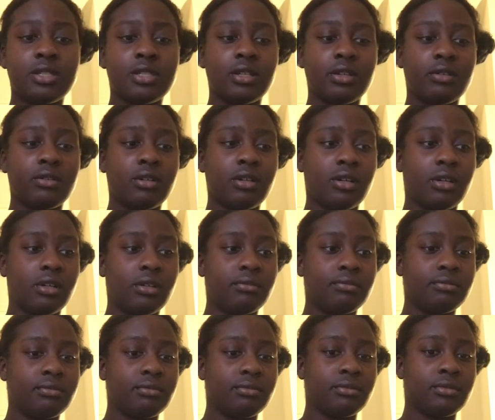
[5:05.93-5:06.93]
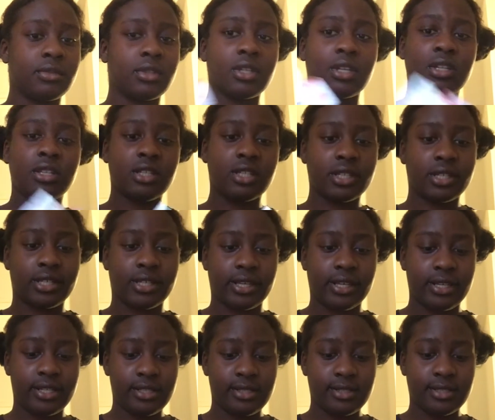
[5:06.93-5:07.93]
So the
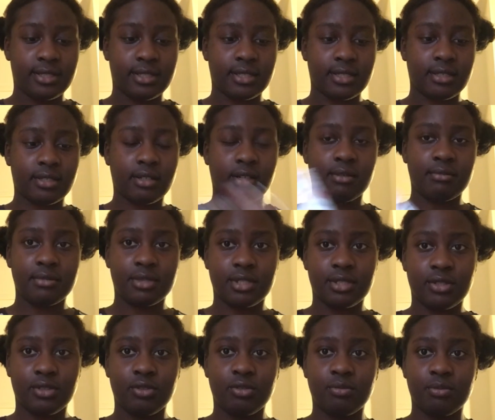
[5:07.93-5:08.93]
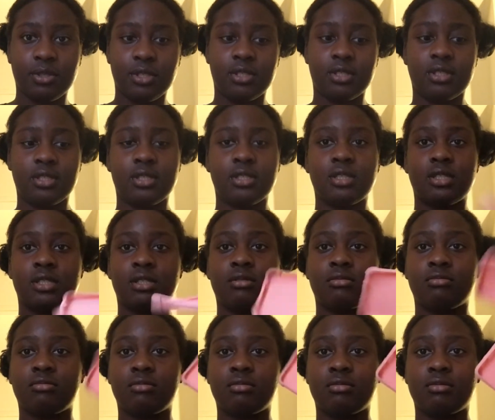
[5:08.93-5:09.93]
case comes in 2 pieces.
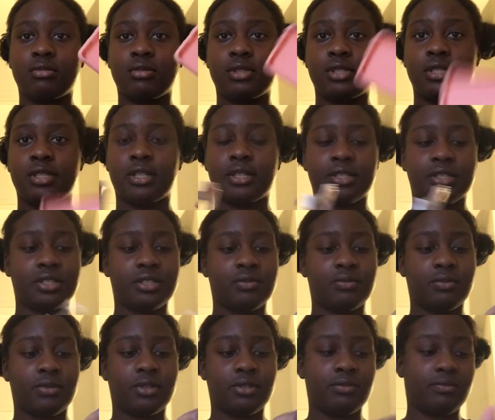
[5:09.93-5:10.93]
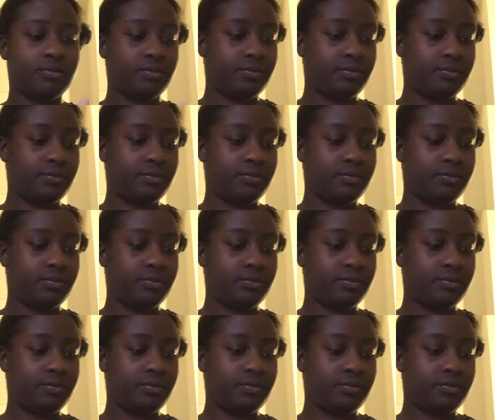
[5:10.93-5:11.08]
It's not just one.